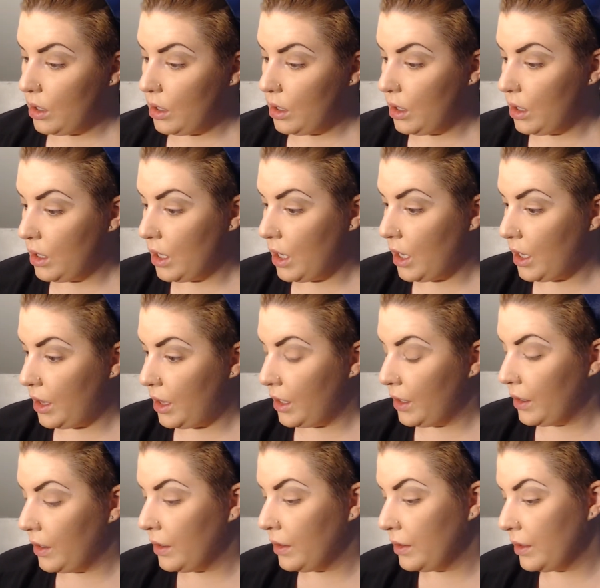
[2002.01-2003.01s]
nothing
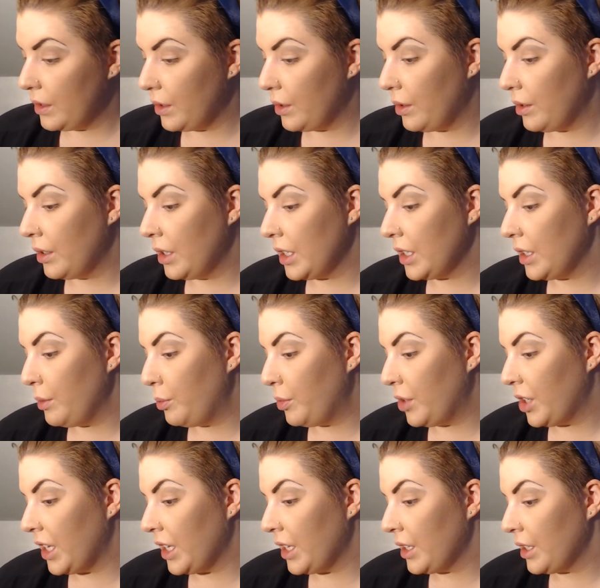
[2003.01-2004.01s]
goes according to
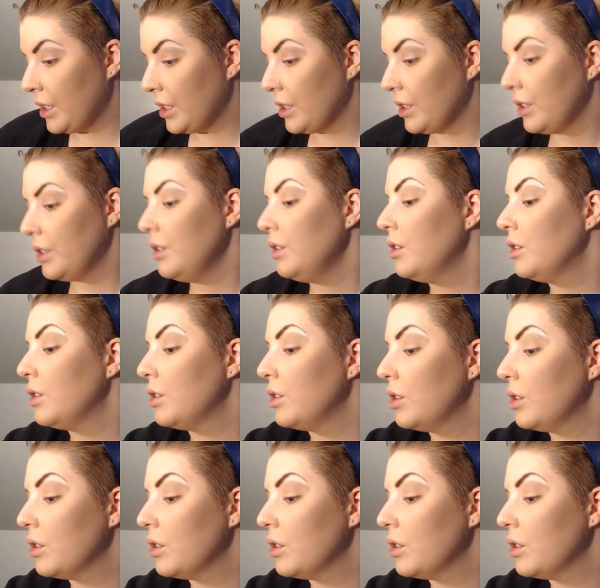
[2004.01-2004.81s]
plan.